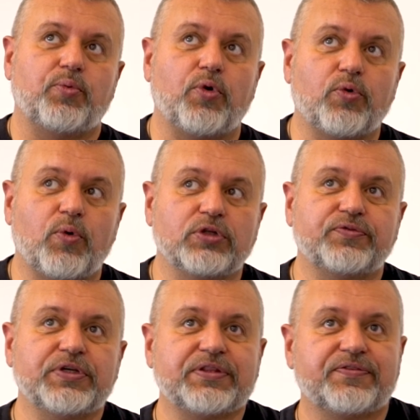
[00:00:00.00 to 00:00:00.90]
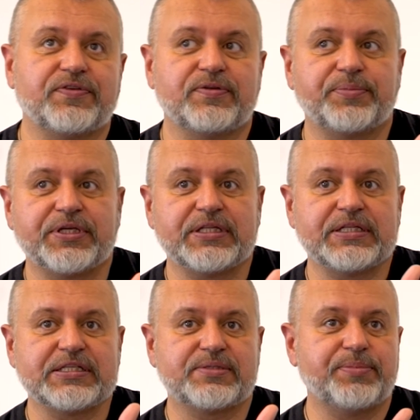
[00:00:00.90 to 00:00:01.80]
for what will be
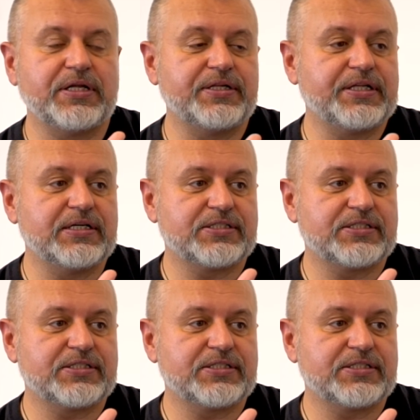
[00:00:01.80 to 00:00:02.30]
this building